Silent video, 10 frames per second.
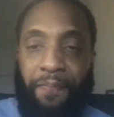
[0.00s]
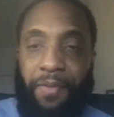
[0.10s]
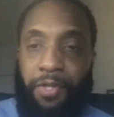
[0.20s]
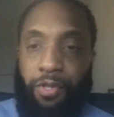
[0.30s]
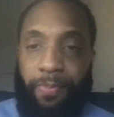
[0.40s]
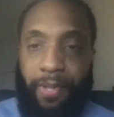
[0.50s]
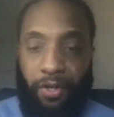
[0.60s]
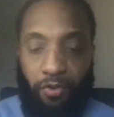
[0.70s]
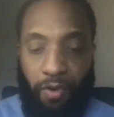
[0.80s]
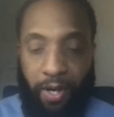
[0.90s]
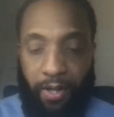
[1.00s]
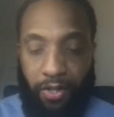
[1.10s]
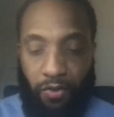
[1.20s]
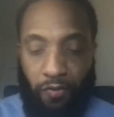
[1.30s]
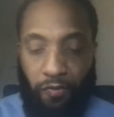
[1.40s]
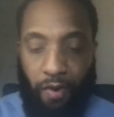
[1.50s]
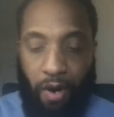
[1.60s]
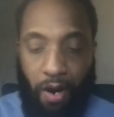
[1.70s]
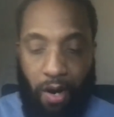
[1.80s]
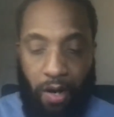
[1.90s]
this has been great so
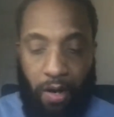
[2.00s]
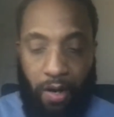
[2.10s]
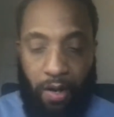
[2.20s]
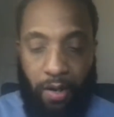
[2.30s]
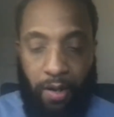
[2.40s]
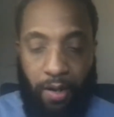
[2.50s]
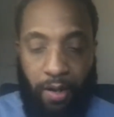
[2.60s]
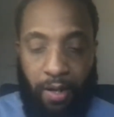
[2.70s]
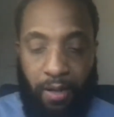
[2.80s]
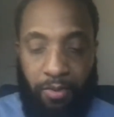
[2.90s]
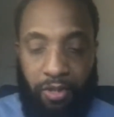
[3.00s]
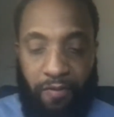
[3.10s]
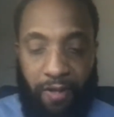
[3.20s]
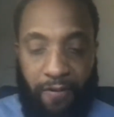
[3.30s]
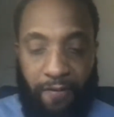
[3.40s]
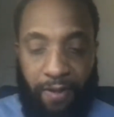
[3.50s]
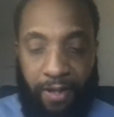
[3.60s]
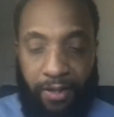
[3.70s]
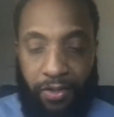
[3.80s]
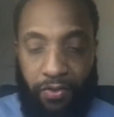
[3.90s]
far. Let me see if I can
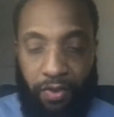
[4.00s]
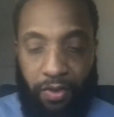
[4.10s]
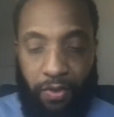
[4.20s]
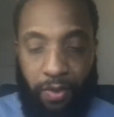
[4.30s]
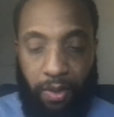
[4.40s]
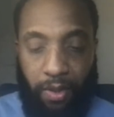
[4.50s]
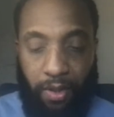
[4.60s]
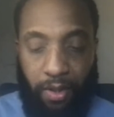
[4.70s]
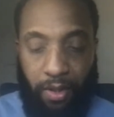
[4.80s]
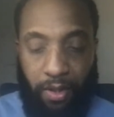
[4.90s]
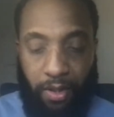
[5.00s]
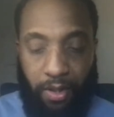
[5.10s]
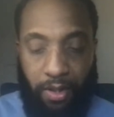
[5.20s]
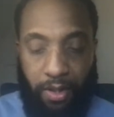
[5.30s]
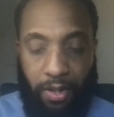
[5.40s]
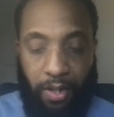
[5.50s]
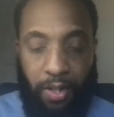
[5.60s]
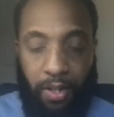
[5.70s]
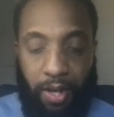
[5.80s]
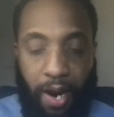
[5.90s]
find this really quick.
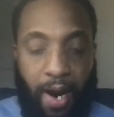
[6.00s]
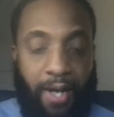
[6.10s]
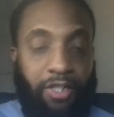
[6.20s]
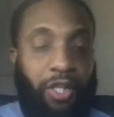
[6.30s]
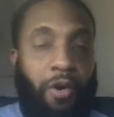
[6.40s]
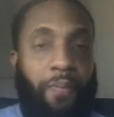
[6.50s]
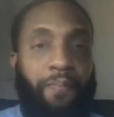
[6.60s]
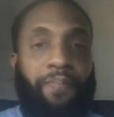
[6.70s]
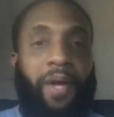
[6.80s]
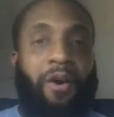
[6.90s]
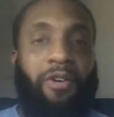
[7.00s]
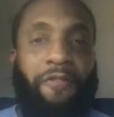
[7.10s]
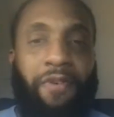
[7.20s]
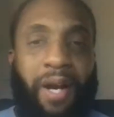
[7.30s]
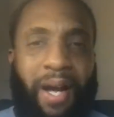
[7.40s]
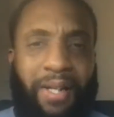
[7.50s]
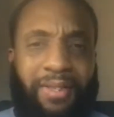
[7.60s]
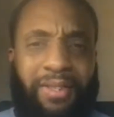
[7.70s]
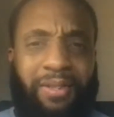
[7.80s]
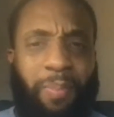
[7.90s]
All right. So I don't know if you guys
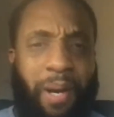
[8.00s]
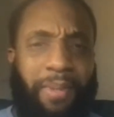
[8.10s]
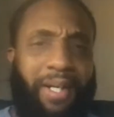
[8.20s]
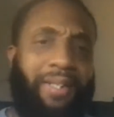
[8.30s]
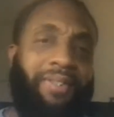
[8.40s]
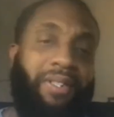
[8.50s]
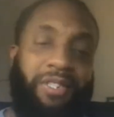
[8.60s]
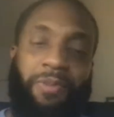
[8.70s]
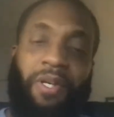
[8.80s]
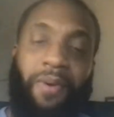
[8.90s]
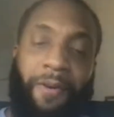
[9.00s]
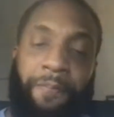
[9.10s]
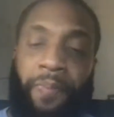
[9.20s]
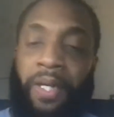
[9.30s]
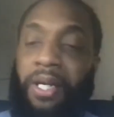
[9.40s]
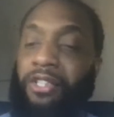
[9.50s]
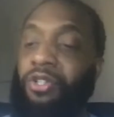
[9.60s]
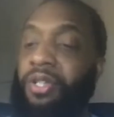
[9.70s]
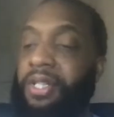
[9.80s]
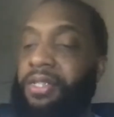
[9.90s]
can, you probably can't see this, but anyway. So
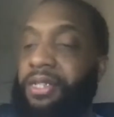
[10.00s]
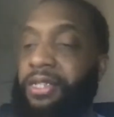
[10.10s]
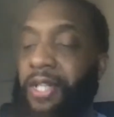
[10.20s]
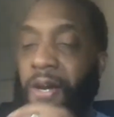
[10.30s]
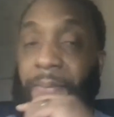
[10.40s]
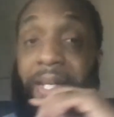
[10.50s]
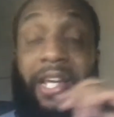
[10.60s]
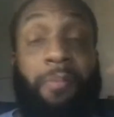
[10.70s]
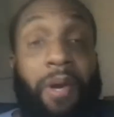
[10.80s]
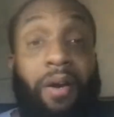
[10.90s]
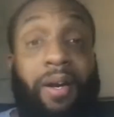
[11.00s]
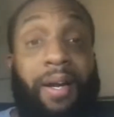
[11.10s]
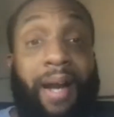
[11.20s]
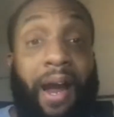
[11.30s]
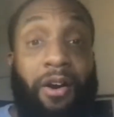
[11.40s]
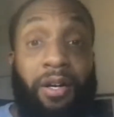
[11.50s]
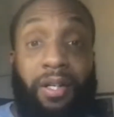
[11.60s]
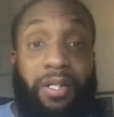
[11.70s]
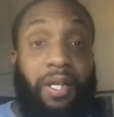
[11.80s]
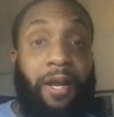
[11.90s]
this is an email that I got
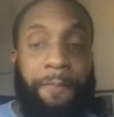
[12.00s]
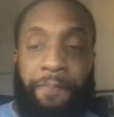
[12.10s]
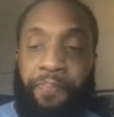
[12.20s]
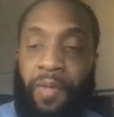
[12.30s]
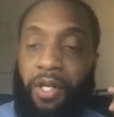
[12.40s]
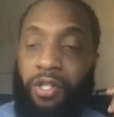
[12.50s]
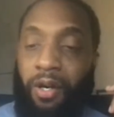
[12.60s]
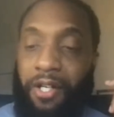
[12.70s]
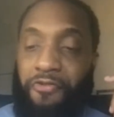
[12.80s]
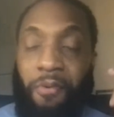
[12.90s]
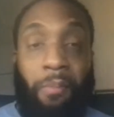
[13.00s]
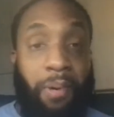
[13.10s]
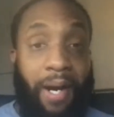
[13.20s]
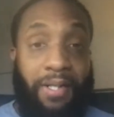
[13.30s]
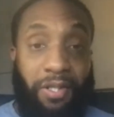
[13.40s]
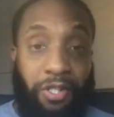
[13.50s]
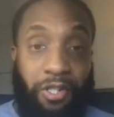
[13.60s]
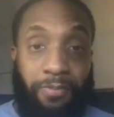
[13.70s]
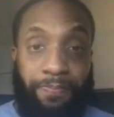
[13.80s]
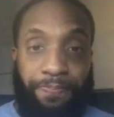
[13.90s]
earlier today. So it's from a boxing
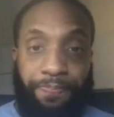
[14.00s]
gym,